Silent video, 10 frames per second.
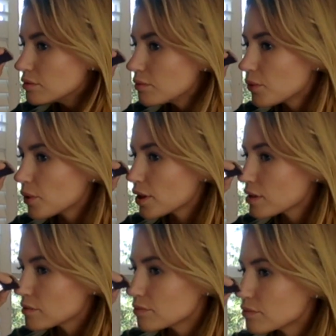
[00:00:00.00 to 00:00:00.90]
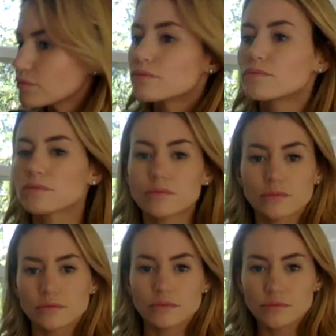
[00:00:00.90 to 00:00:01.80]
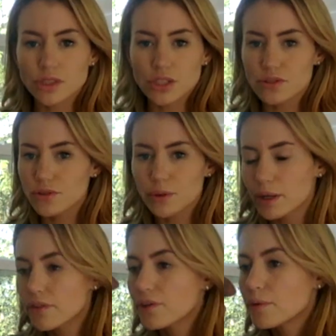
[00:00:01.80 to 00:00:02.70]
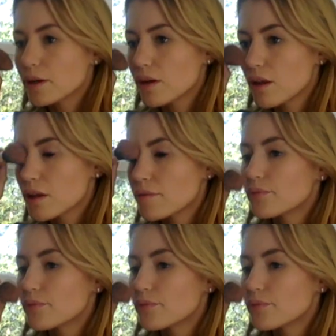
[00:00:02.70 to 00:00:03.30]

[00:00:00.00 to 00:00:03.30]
more chiseled or whatever you want to call it.